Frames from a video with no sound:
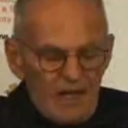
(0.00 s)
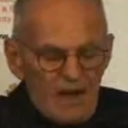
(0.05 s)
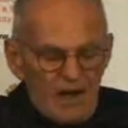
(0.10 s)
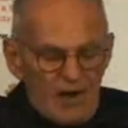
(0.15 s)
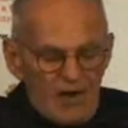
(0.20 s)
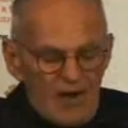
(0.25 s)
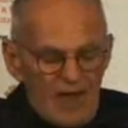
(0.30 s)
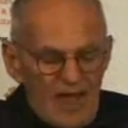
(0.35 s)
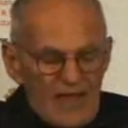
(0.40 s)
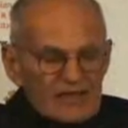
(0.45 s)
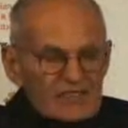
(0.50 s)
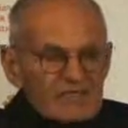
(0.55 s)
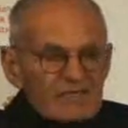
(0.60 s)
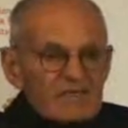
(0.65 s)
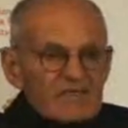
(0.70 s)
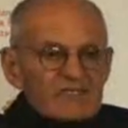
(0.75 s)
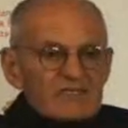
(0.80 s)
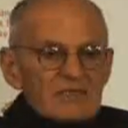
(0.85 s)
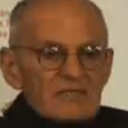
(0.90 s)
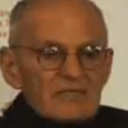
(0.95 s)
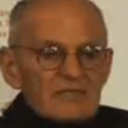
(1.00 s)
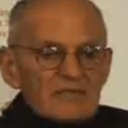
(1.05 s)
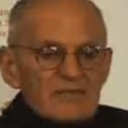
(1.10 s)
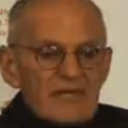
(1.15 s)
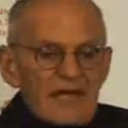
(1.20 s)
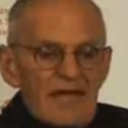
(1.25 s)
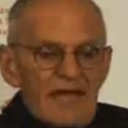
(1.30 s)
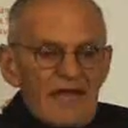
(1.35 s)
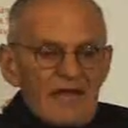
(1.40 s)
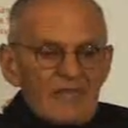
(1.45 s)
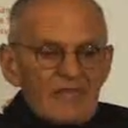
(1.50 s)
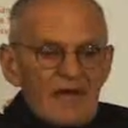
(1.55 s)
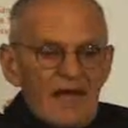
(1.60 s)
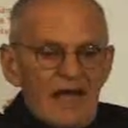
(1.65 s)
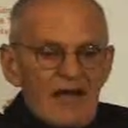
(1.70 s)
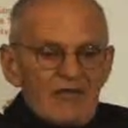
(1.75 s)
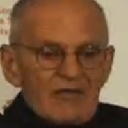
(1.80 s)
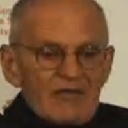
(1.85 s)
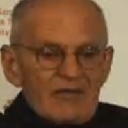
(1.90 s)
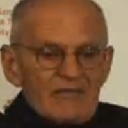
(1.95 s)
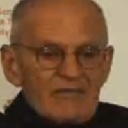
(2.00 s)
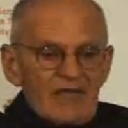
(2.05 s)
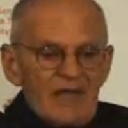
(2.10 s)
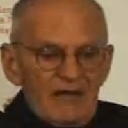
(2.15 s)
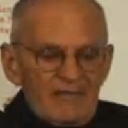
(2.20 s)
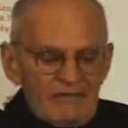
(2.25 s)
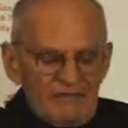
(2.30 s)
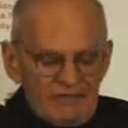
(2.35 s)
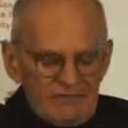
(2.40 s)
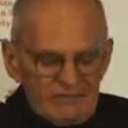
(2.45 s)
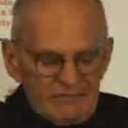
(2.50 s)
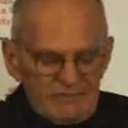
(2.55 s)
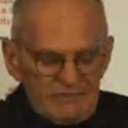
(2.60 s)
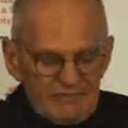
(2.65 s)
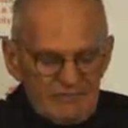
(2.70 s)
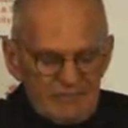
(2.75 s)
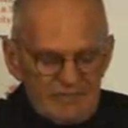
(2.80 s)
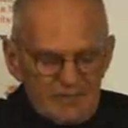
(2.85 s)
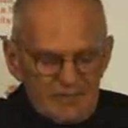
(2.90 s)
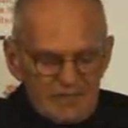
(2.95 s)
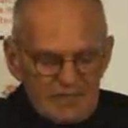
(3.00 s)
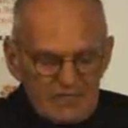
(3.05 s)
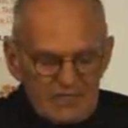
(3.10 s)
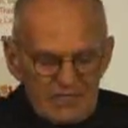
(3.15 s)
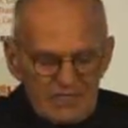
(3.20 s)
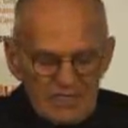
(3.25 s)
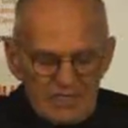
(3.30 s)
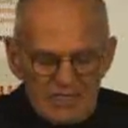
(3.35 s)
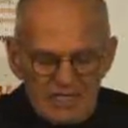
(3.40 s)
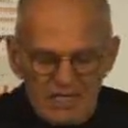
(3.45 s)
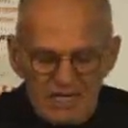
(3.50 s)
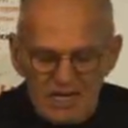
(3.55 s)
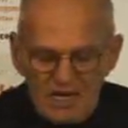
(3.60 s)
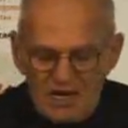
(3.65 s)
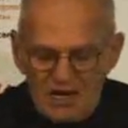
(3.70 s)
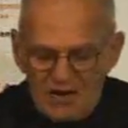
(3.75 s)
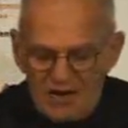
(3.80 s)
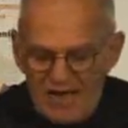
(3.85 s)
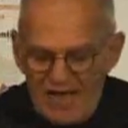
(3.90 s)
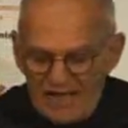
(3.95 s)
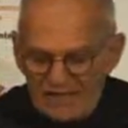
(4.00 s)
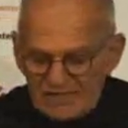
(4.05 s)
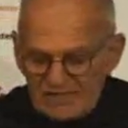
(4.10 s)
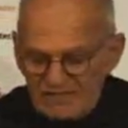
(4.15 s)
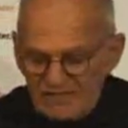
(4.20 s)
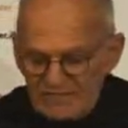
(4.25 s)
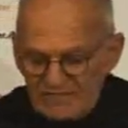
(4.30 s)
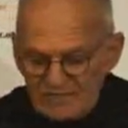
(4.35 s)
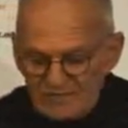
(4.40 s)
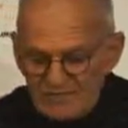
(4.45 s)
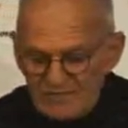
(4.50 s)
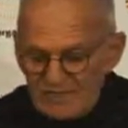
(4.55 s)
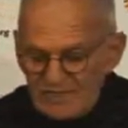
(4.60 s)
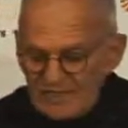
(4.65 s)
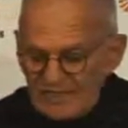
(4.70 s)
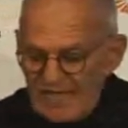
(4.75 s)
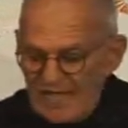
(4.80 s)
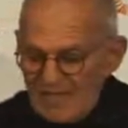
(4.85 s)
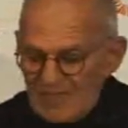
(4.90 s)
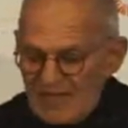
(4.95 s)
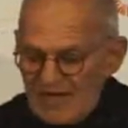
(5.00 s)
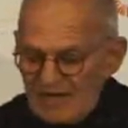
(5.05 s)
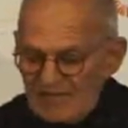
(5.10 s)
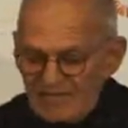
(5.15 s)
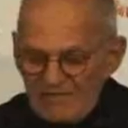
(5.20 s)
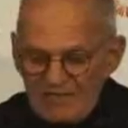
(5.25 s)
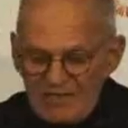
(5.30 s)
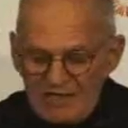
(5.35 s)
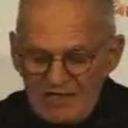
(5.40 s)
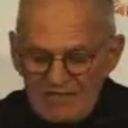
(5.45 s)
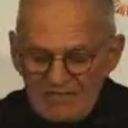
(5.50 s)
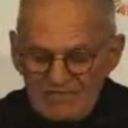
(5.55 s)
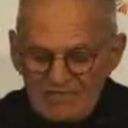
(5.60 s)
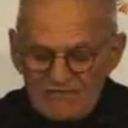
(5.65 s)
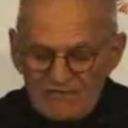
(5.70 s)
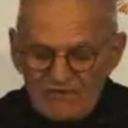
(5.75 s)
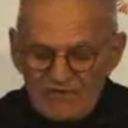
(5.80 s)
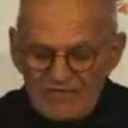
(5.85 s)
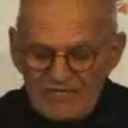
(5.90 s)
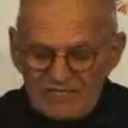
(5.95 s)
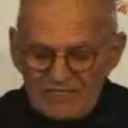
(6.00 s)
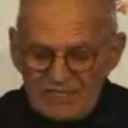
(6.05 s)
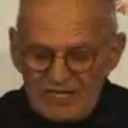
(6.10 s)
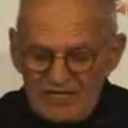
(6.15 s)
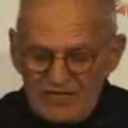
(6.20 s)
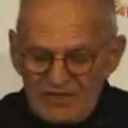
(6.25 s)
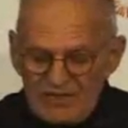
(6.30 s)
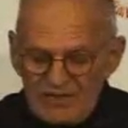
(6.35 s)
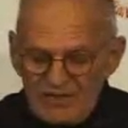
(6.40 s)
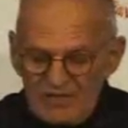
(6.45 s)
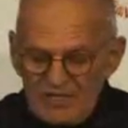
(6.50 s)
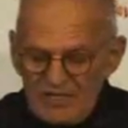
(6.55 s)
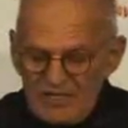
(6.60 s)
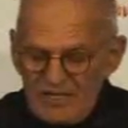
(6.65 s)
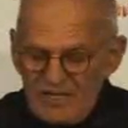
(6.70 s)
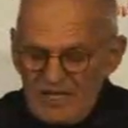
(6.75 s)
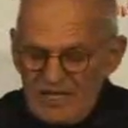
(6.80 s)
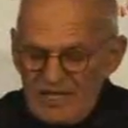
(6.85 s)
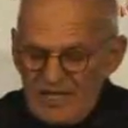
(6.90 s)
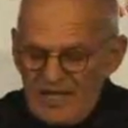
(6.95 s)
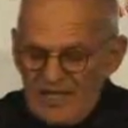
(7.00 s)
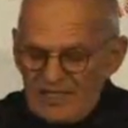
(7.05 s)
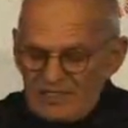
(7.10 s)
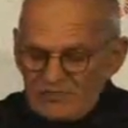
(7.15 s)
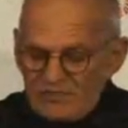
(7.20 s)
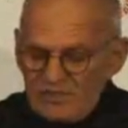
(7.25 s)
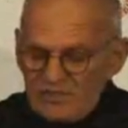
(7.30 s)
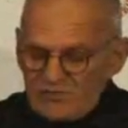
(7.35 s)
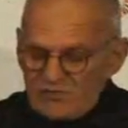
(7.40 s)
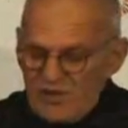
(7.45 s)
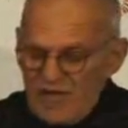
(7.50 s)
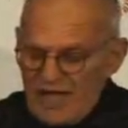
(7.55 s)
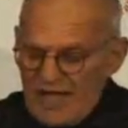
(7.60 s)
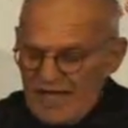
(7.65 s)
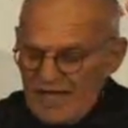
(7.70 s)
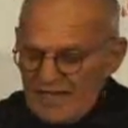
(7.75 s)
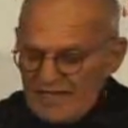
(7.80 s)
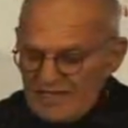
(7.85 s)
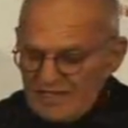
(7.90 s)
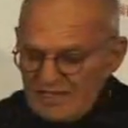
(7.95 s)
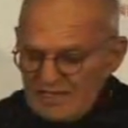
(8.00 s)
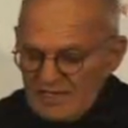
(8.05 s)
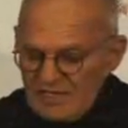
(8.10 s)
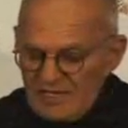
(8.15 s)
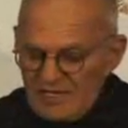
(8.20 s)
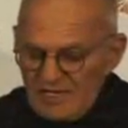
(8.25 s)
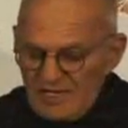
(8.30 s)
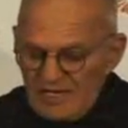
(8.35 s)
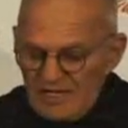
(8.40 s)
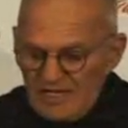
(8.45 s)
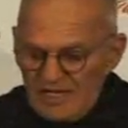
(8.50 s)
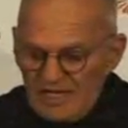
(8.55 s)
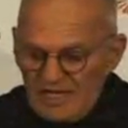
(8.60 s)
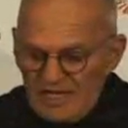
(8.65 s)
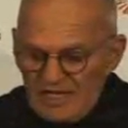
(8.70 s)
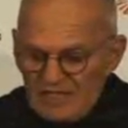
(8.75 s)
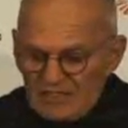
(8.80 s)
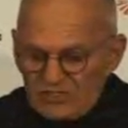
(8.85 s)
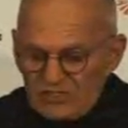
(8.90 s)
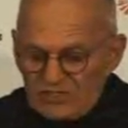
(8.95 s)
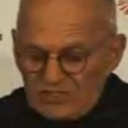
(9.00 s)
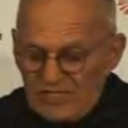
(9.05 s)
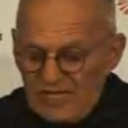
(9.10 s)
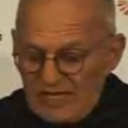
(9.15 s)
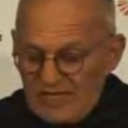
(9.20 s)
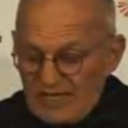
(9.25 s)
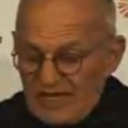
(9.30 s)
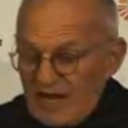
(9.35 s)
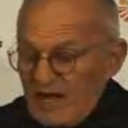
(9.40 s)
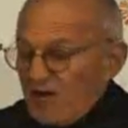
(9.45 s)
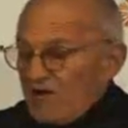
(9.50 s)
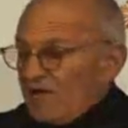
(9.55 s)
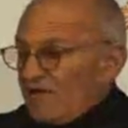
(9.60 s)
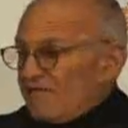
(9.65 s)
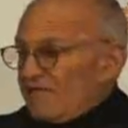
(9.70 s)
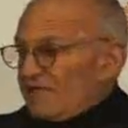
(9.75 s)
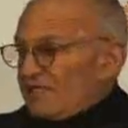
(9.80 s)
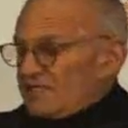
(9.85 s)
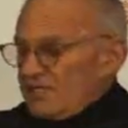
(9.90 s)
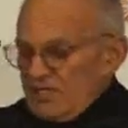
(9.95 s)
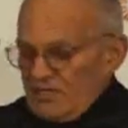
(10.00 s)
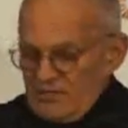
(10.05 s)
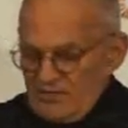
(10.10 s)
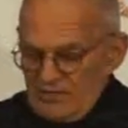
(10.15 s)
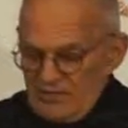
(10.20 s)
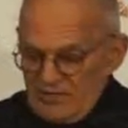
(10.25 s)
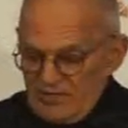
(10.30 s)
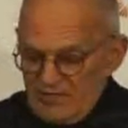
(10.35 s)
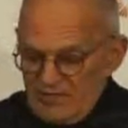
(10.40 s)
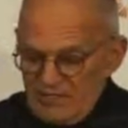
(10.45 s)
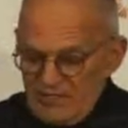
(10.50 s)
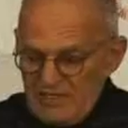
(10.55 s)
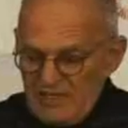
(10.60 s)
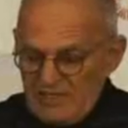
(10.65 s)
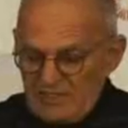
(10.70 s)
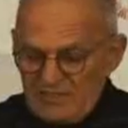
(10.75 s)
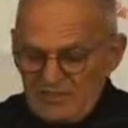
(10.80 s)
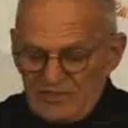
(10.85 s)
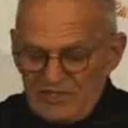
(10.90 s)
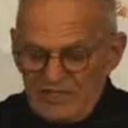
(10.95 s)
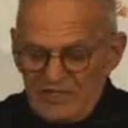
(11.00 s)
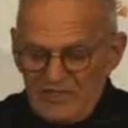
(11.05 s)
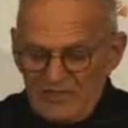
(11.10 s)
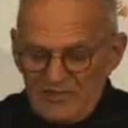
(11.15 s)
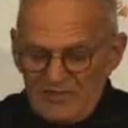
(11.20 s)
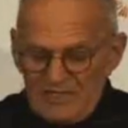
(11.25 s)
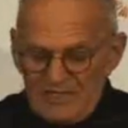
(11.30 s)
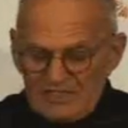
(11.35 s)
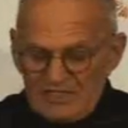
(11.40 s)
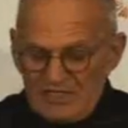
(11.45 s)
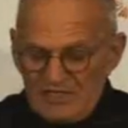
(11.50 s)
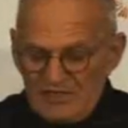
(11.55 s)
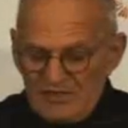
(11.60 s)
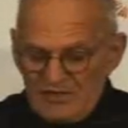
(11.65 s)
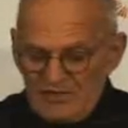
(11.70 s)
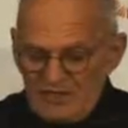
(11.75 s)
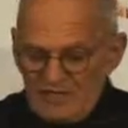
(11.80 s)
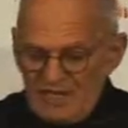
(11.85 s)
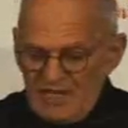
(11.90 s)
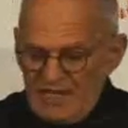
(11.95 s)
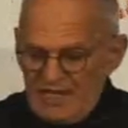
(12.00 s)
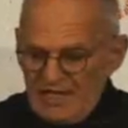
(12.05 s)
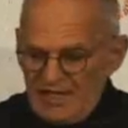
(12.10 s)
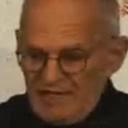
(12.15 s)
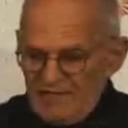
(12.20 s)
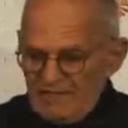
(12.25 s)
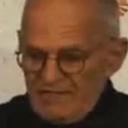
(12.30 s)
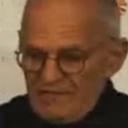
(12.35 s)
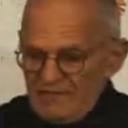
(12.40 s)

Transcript: Our activism came out of love. Our activism came out of love for each other as we tried to take care of each other and to keep each other alive.